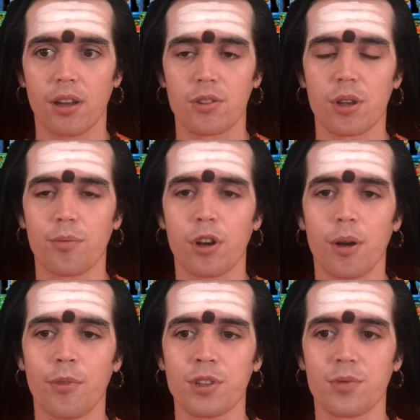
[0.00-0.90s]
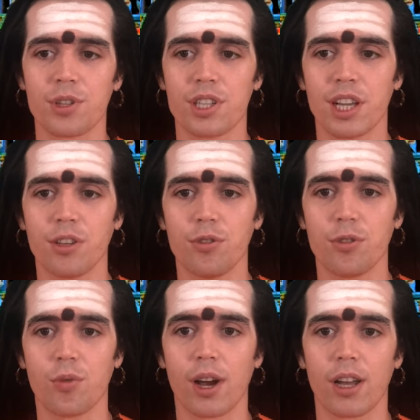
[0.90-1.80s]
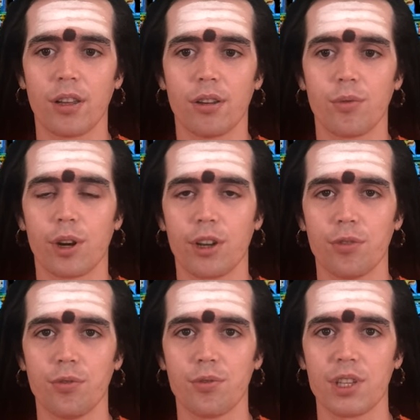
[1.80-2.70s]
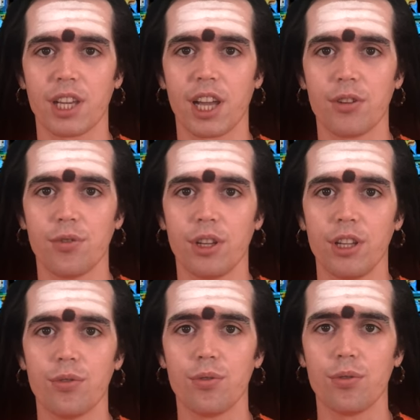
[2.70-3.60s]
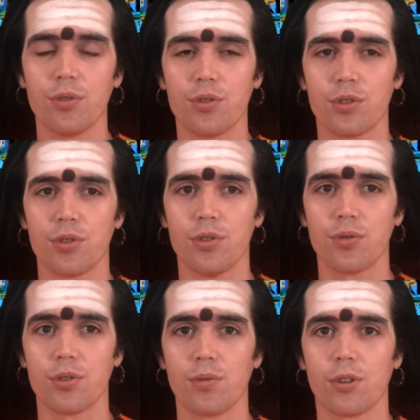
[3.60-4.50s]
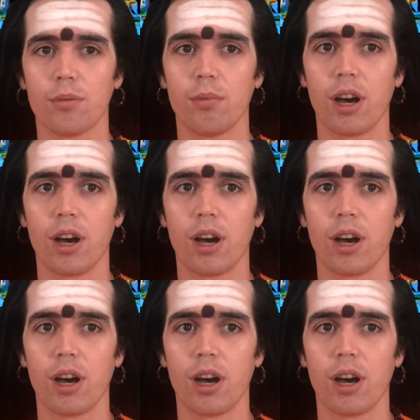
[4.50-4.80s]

Some comments were saying, you know, why are you using Hindu? You should use the word